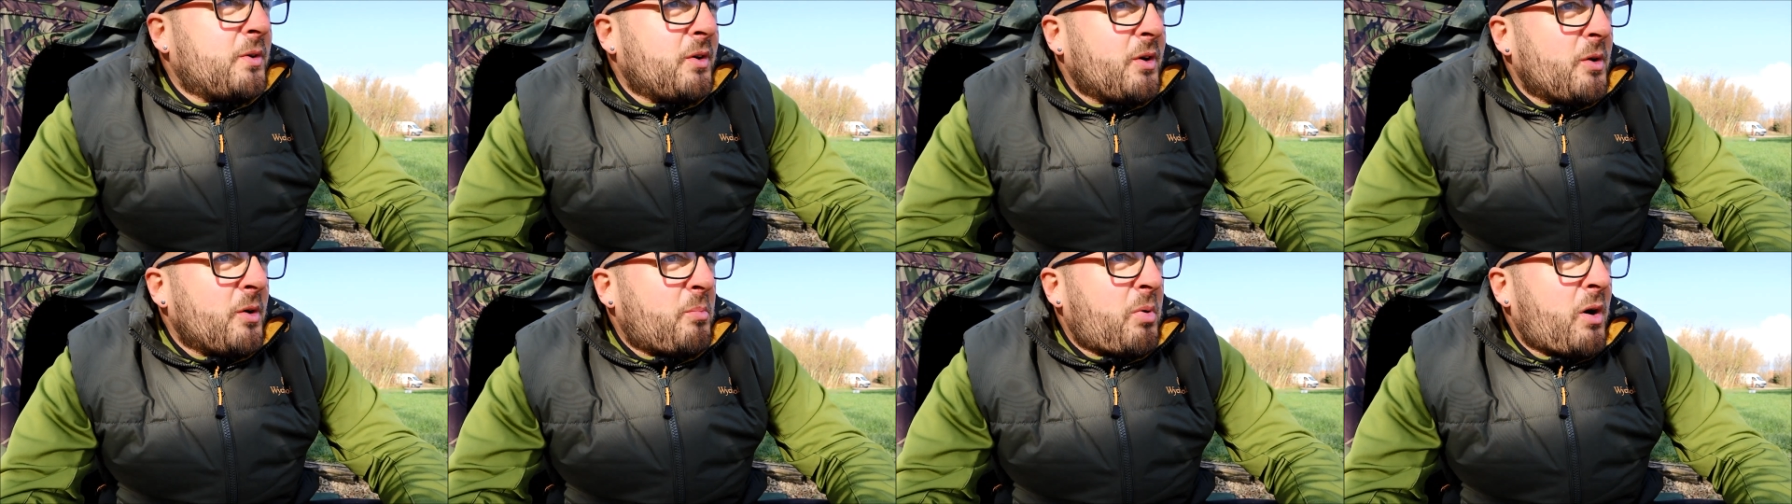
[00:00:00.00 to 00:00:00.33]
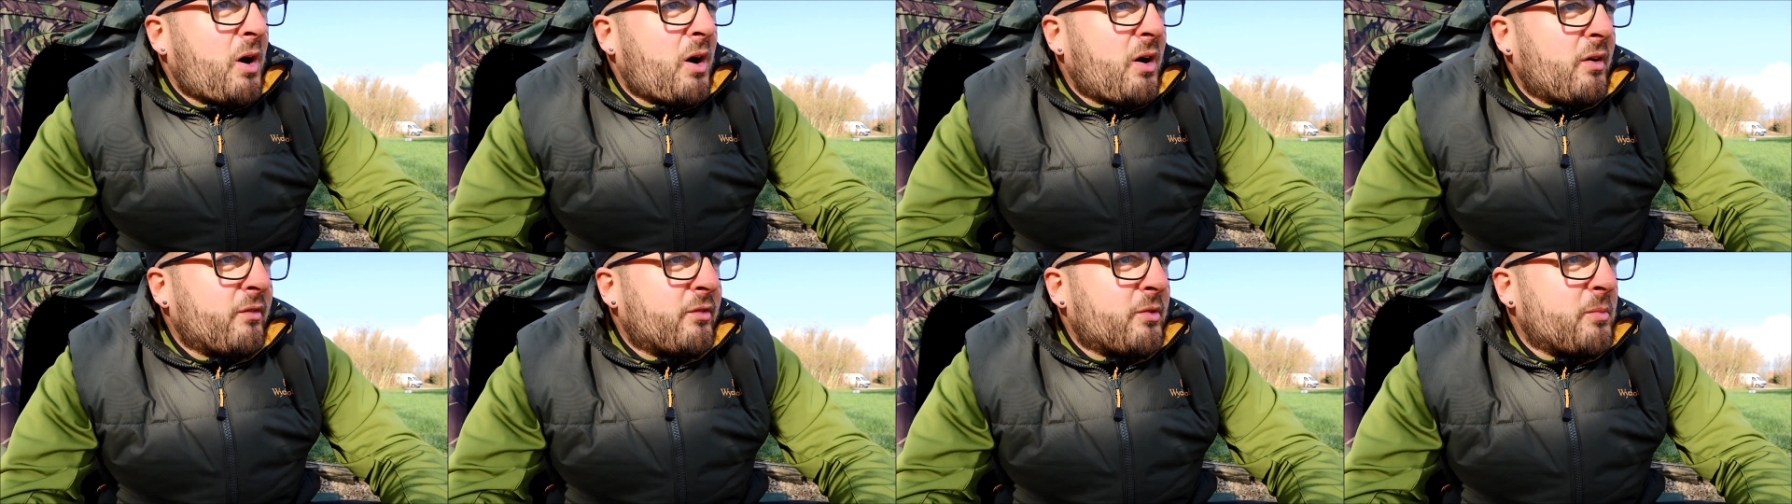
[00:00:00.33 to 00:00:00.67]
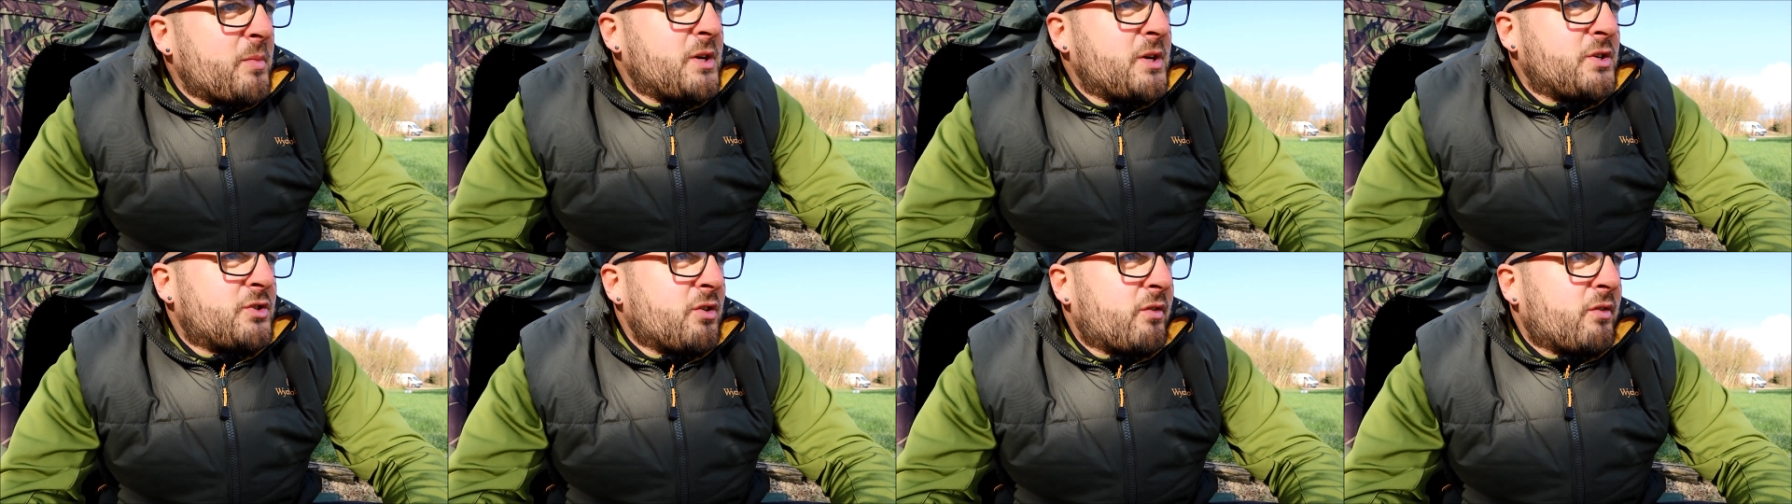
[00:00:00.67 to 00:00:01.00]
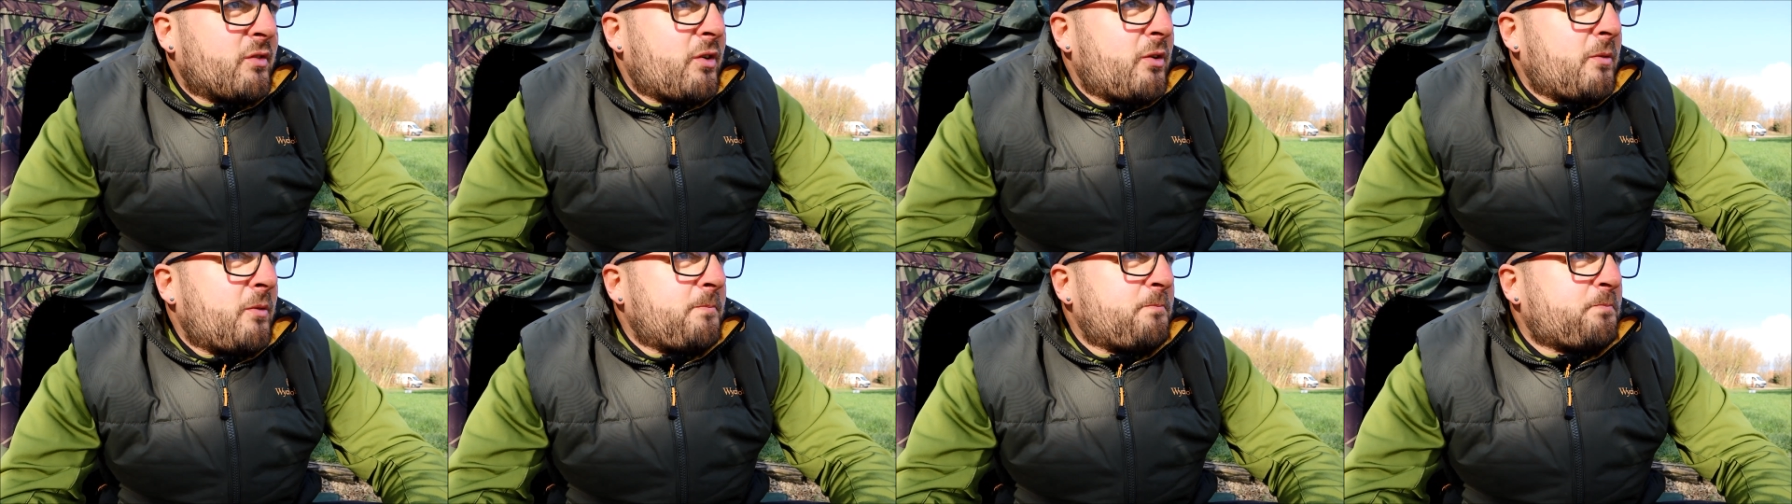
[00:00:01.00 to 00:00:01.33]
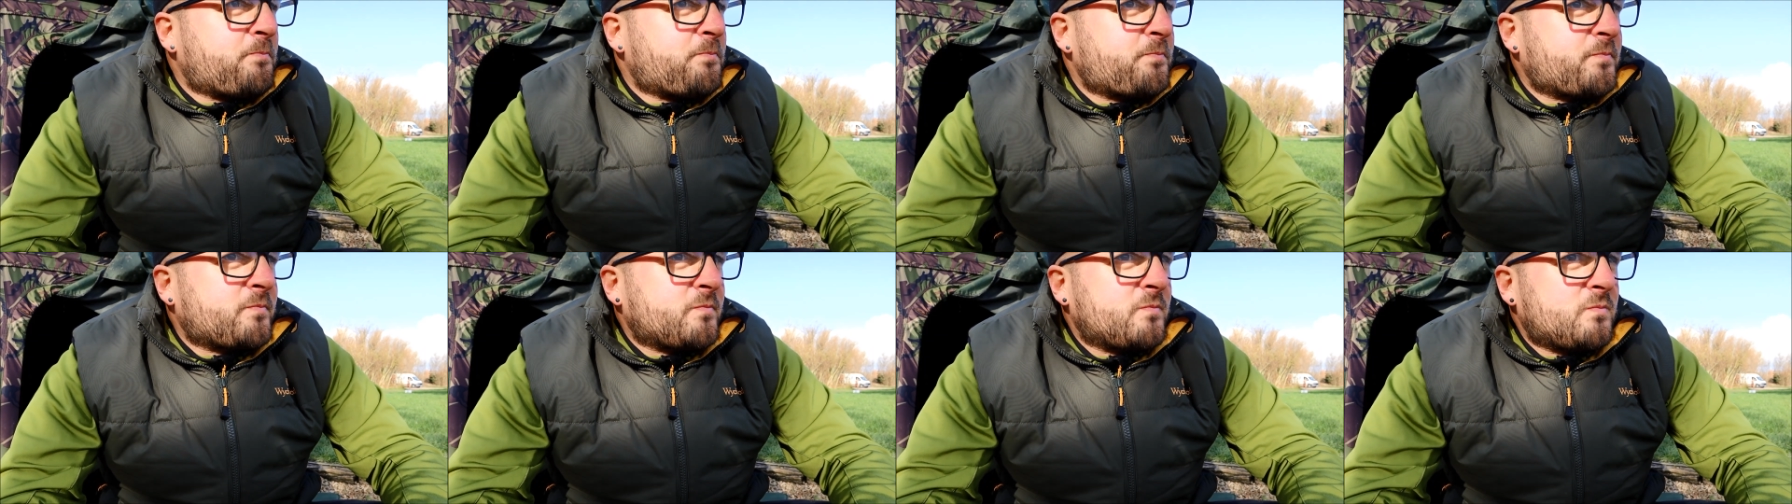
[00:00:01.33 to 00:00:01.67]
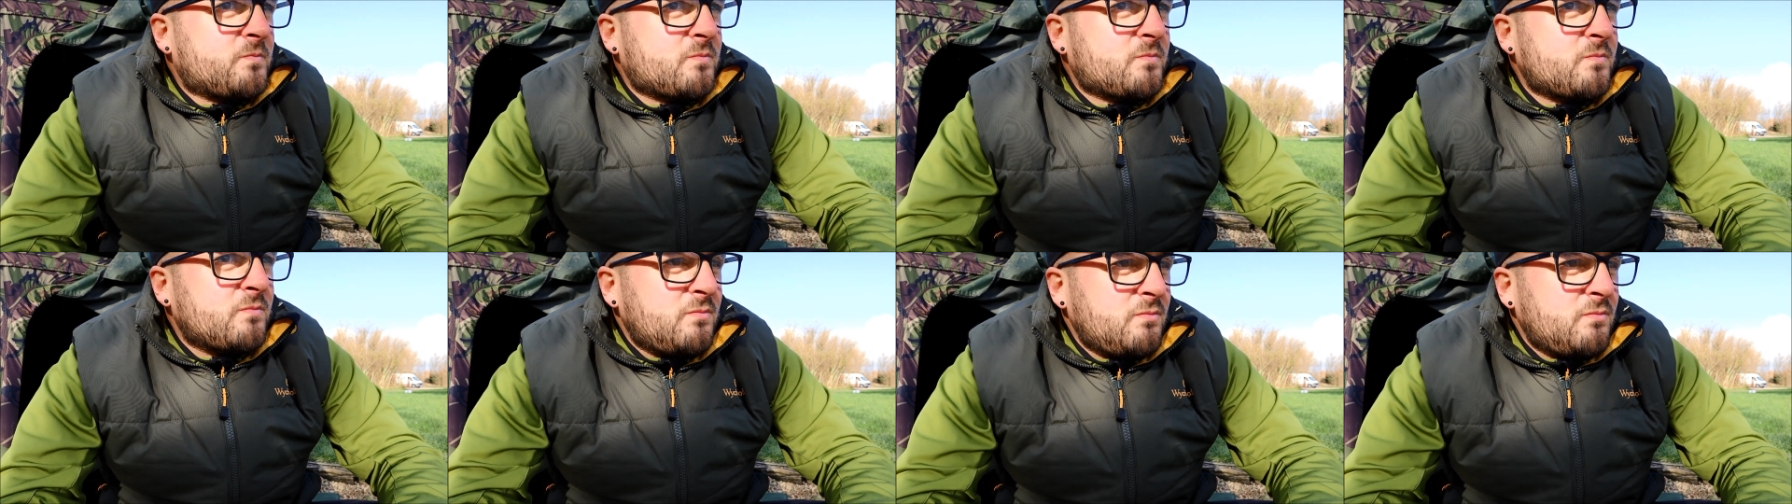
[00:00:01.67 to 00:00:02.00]
apart from each other.
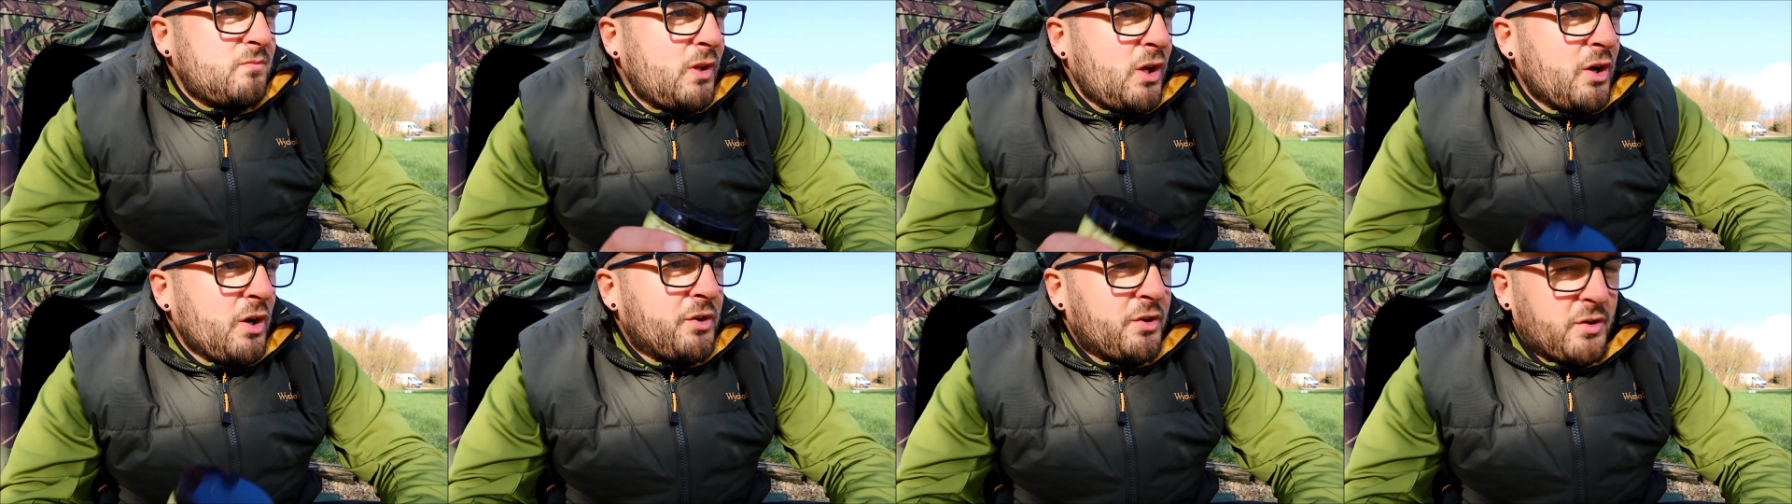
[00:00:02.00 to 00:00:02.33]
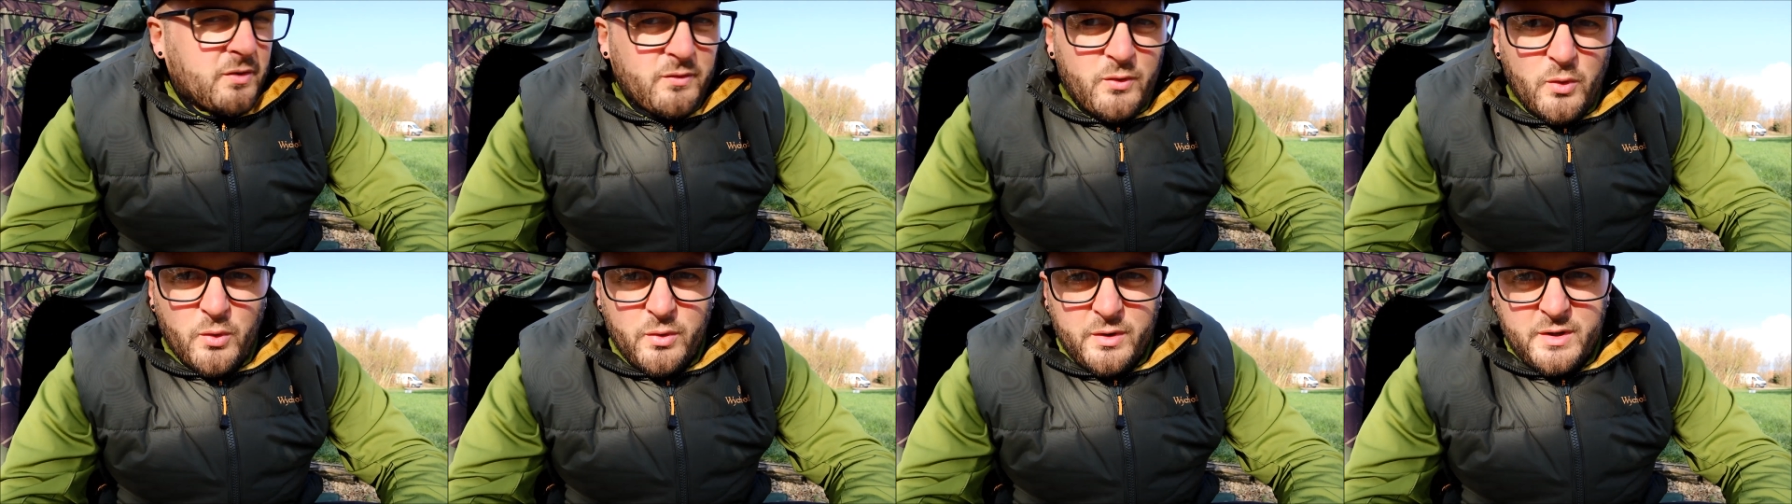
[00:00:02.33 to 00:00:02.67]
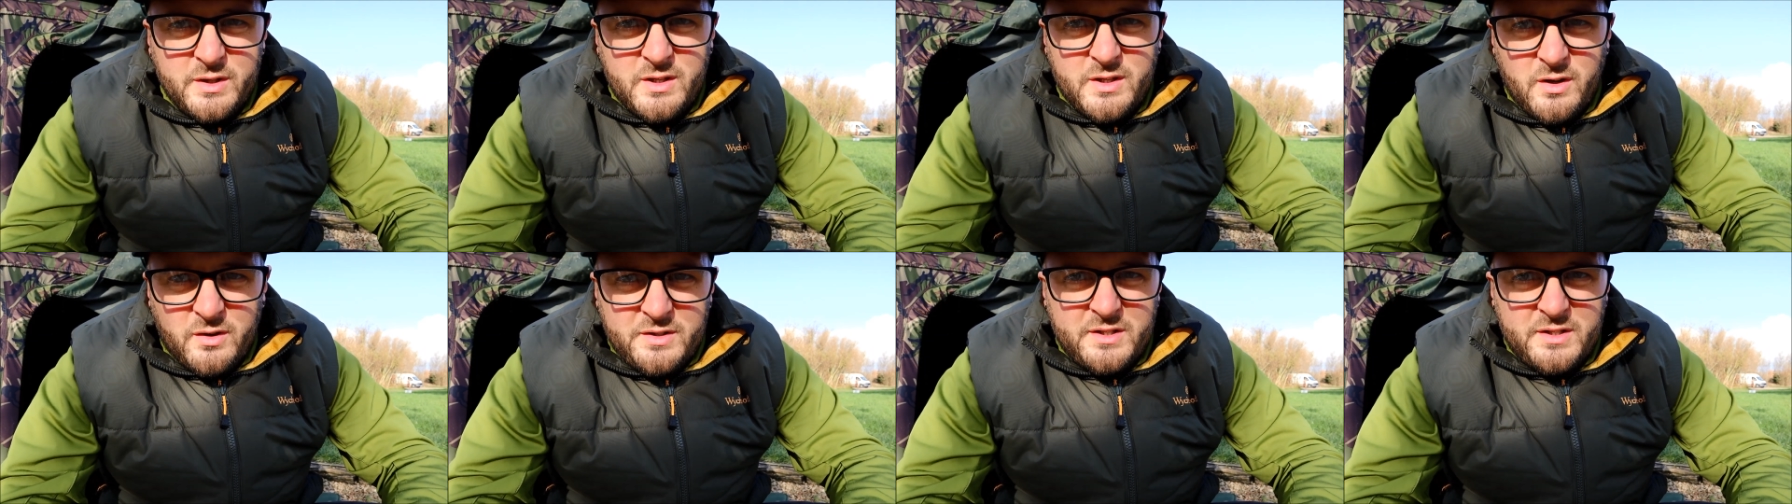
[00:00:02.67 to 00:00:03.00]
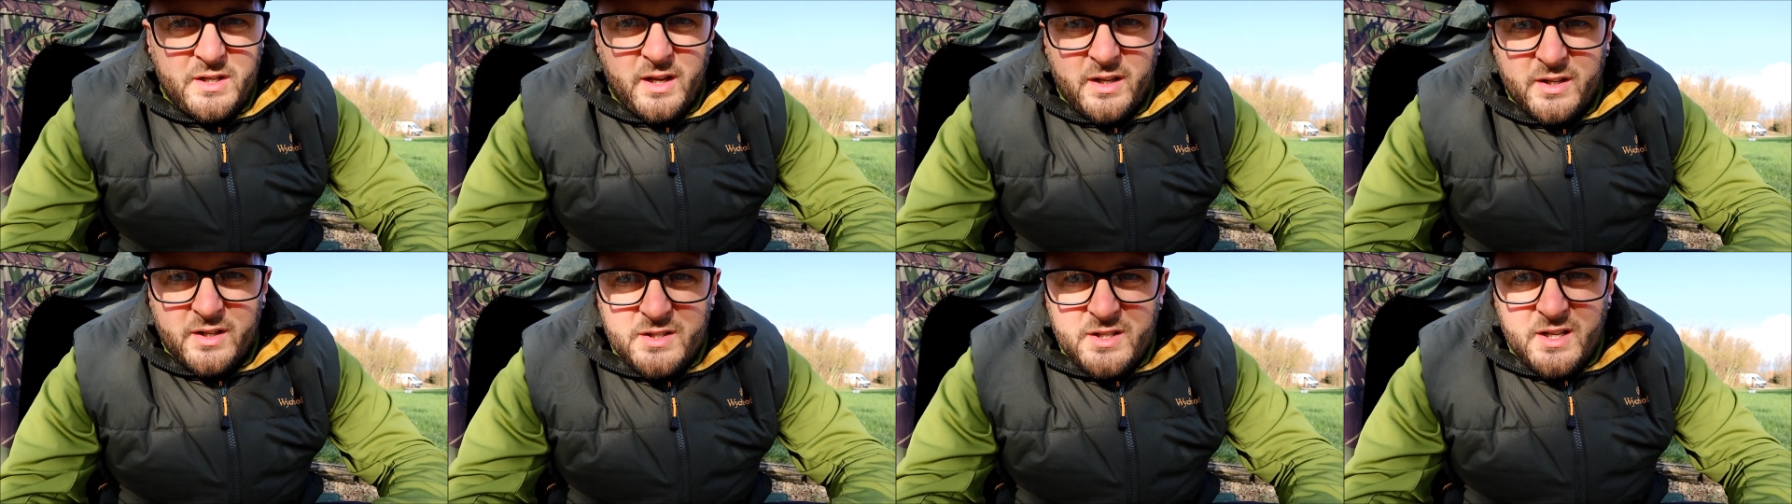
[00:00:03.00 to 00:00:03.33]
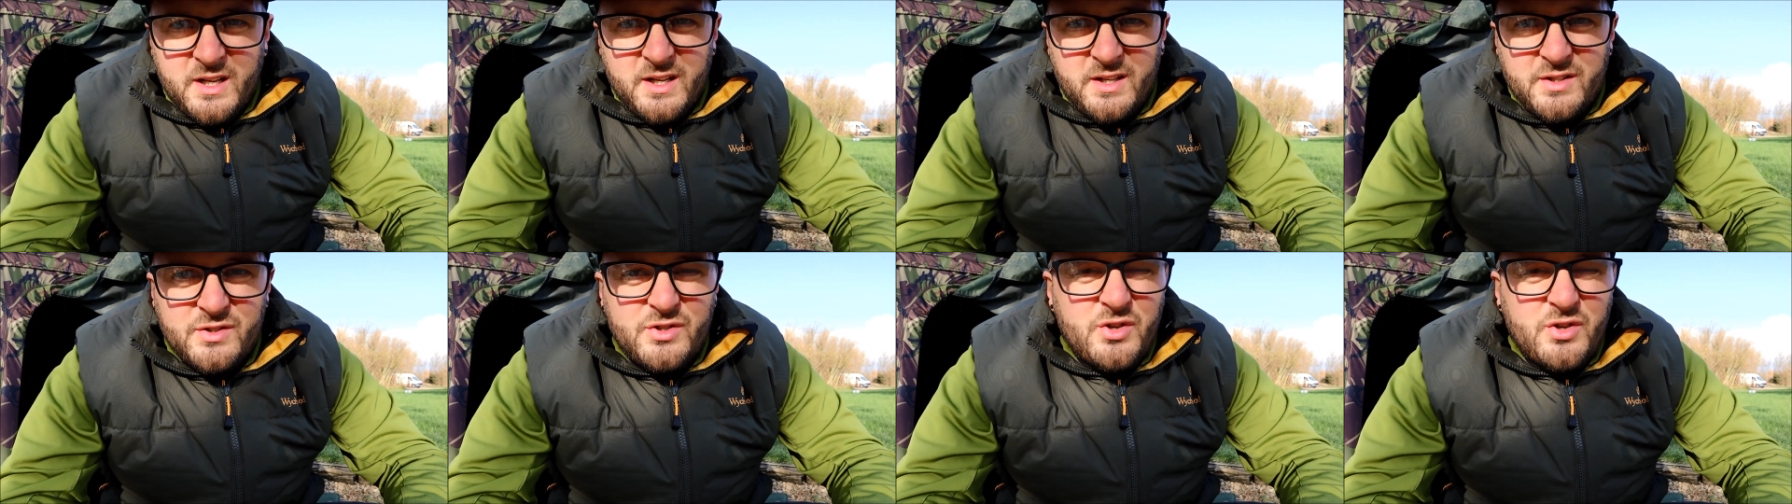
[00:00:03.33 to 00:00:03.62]
And I've already, like I say, seen